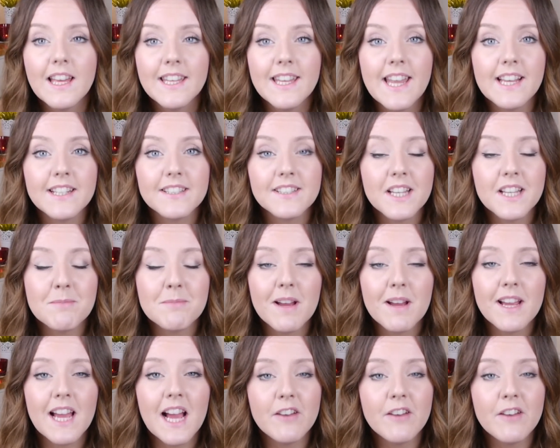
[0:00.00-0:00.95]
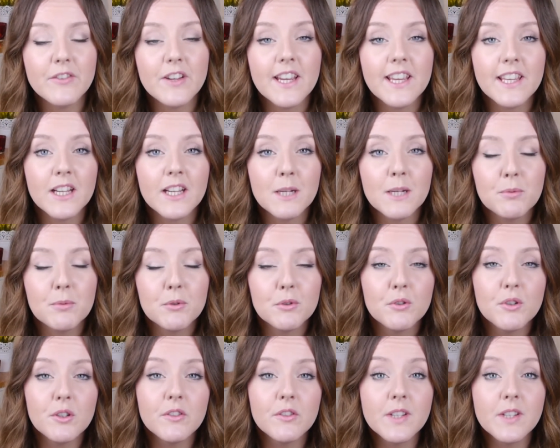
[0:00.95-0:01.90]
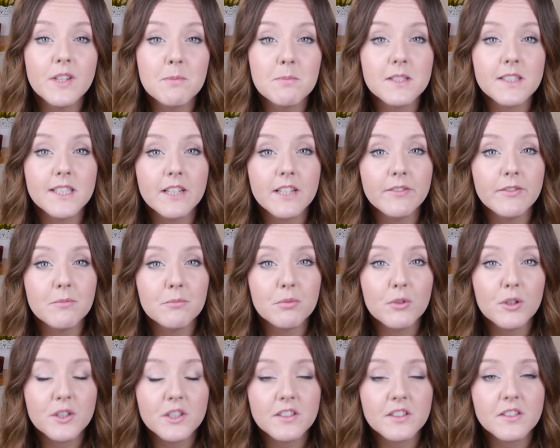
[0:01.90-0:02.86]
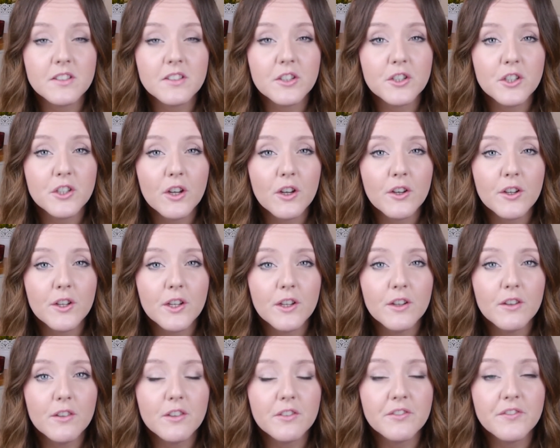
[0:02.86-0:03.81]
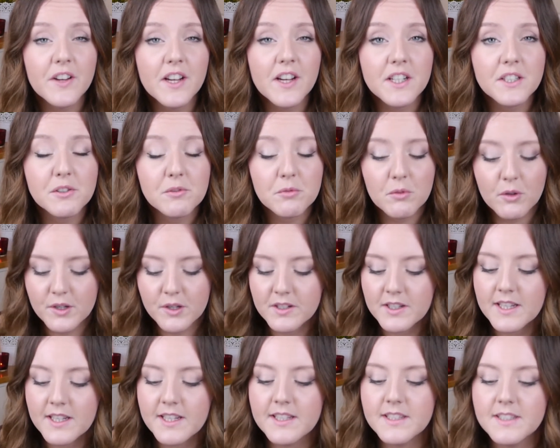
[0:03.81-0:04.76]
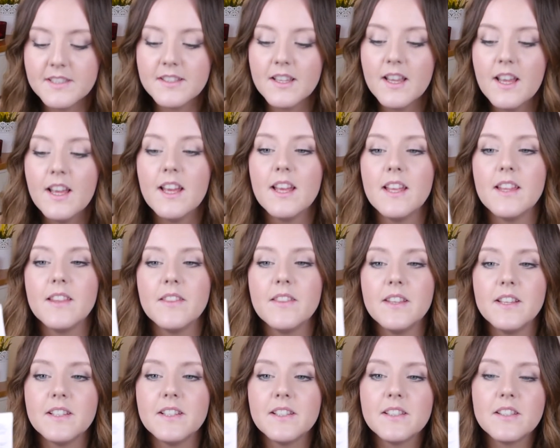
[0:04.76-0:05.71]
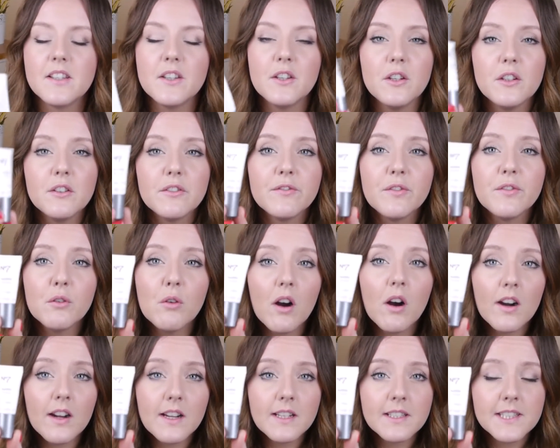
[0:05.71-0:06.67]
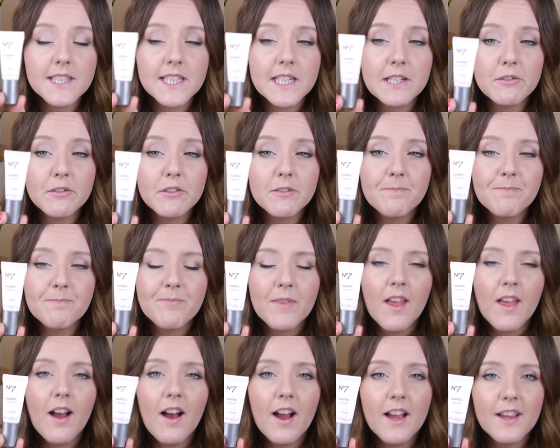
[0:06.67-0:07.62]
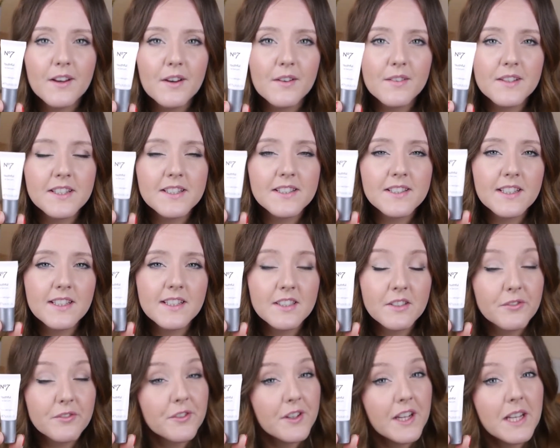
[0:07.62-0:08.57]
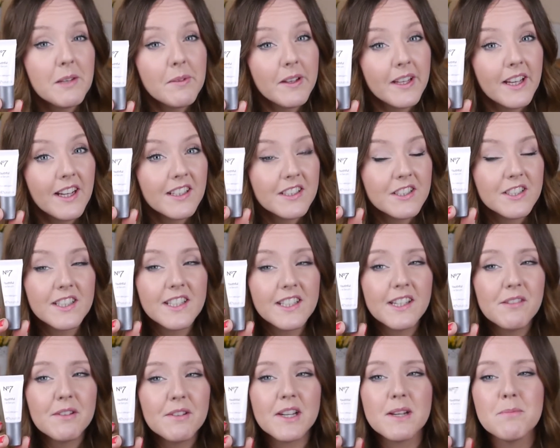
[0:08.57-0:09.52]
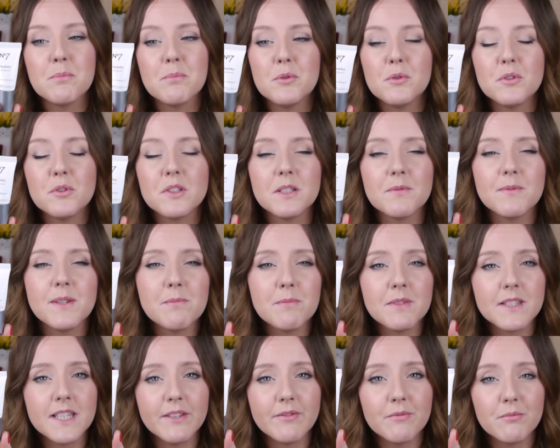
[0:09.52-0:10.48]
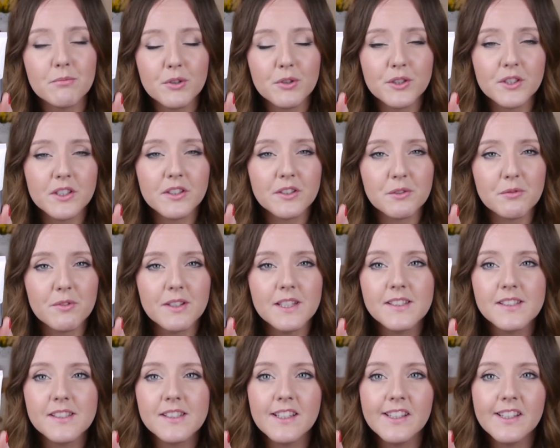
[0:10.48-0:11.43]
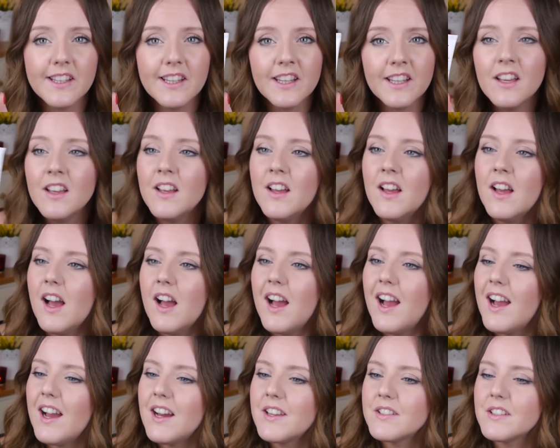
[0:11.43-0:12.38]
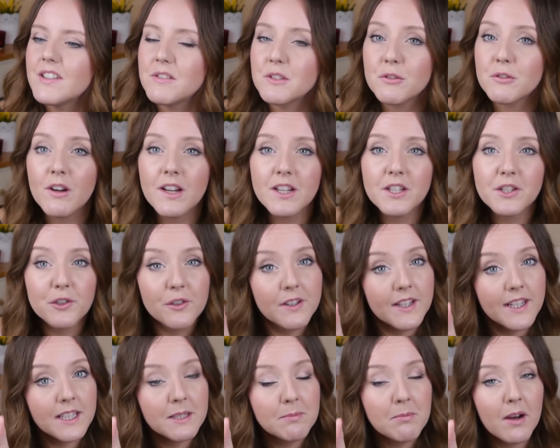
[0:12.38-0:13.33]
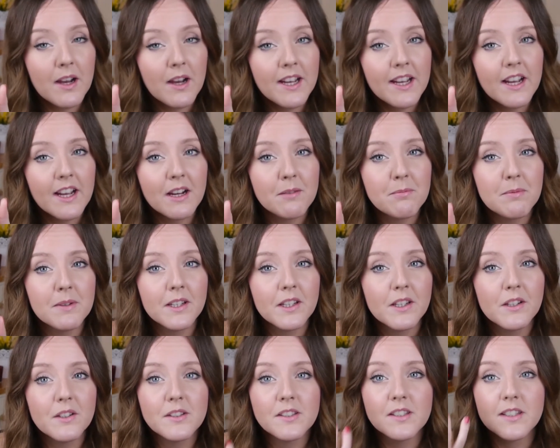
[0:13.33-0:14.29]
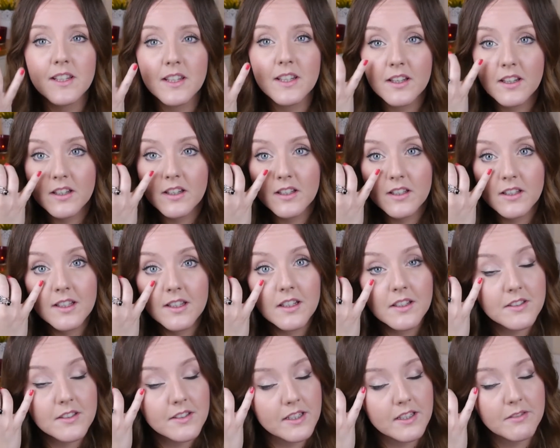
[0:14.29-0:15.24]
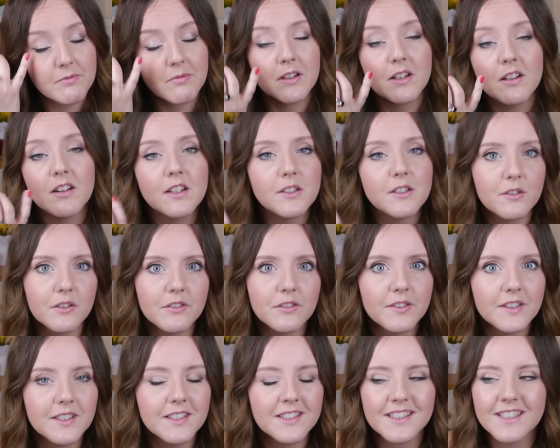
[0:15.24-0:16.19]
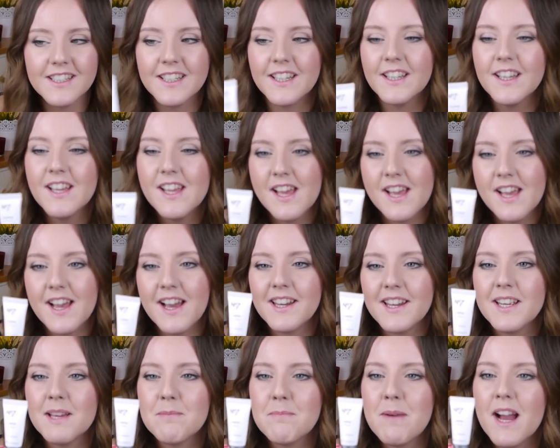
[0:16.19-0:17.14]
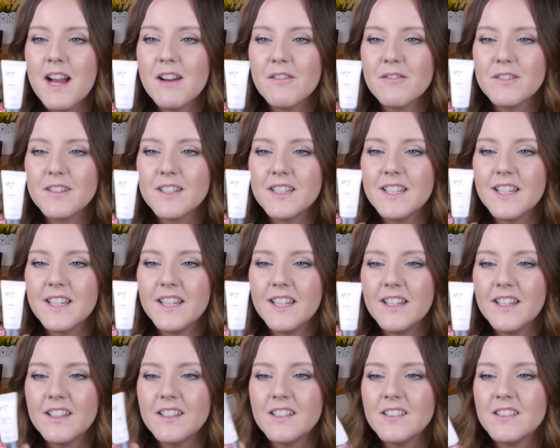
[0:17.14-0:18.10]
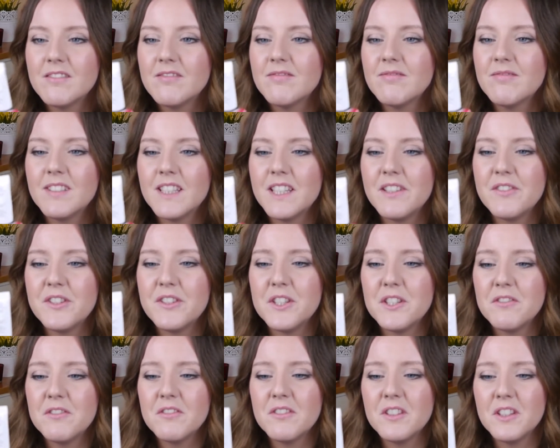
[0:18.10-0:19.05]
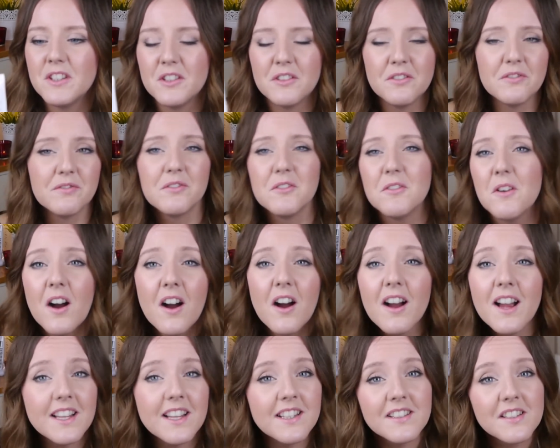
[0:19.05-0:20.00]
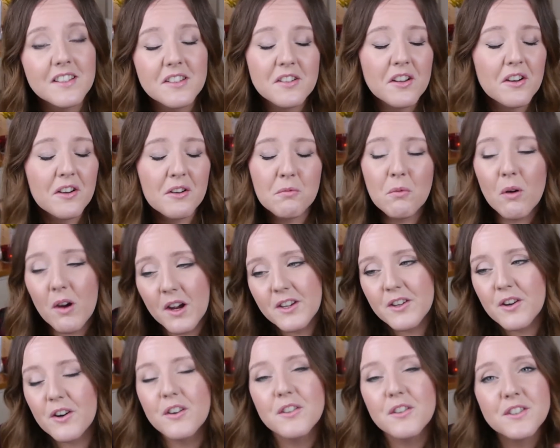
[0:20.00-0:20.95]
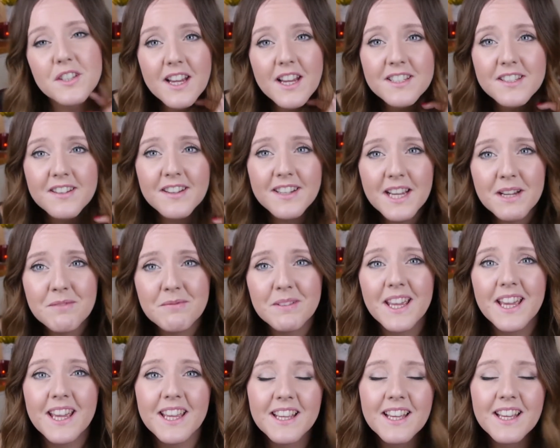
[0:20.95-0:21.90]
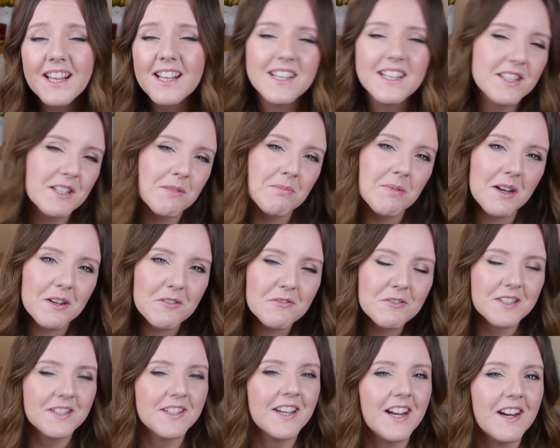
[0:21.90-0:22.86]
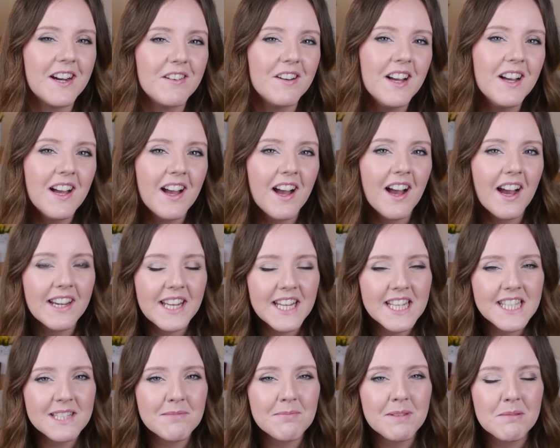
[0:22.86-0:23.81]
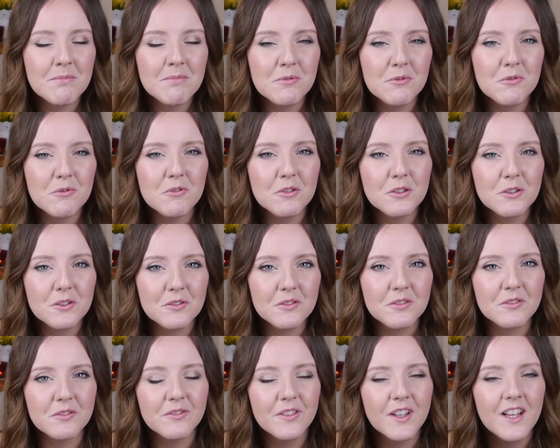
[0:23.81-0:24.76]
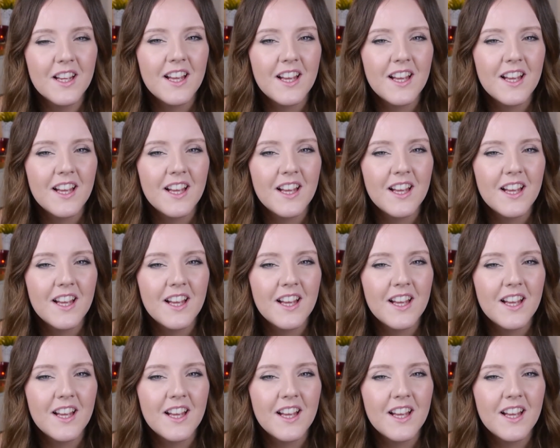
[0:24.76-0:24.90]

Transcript: Next up I have a couple of No7 products to show you. The first one is this Youthful Eye Serum. I got this as a freebie actually when I bought some No7 products recently, and I was quite intrigued by it. I've been using it underneath my eyes obviously, and it apparently gives you youthful eyes, so why not? As I am getting a little bit older now, I need to be more sort of